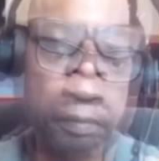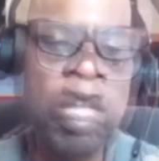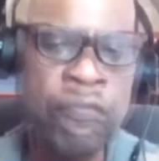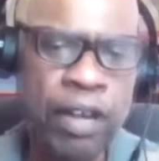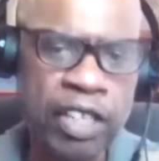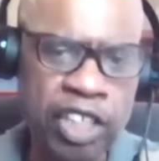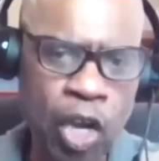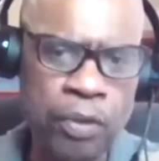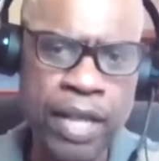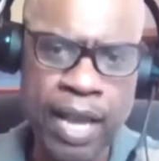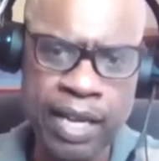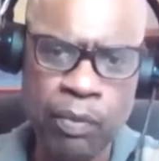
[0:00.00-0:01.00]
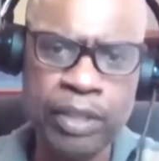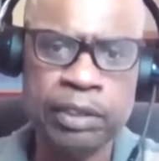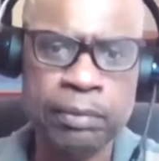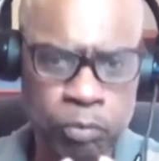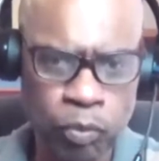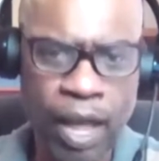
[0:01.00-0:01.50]
If I go the
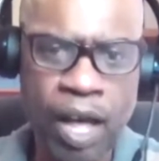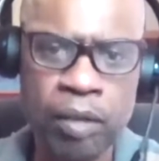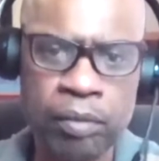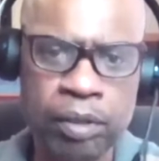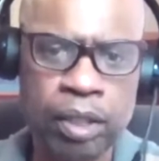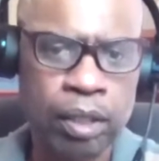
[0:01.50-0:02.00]
anti-racism route,